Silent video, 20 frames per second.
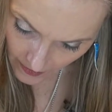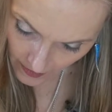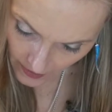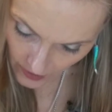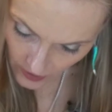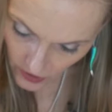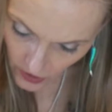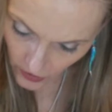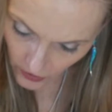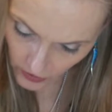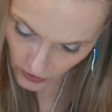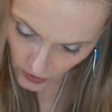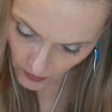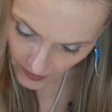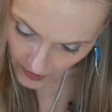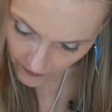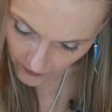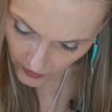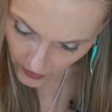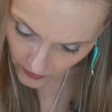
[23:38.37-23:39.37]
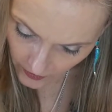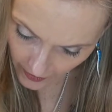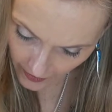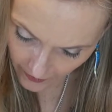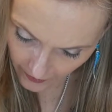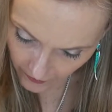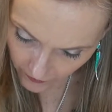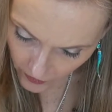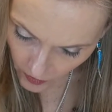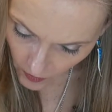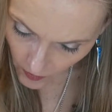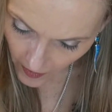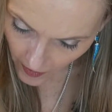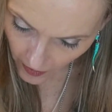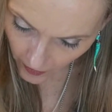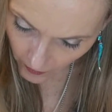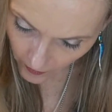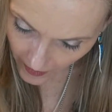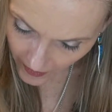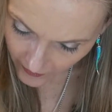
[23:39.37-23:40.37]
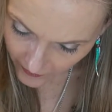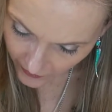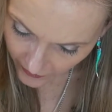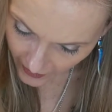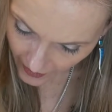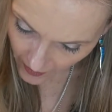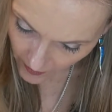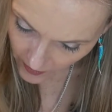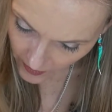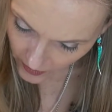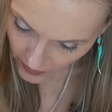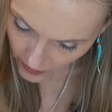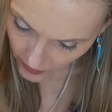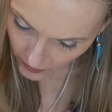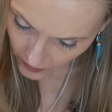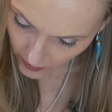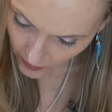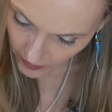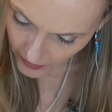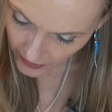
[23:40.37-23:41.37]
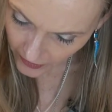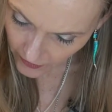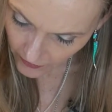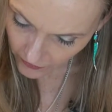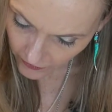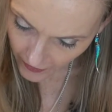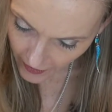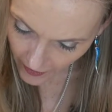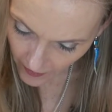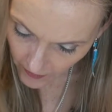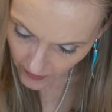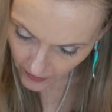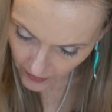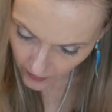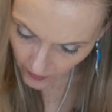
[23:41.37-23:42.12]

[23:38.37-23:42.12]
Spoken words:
And you can do whatever you like. If you want a red flower or a blue flower,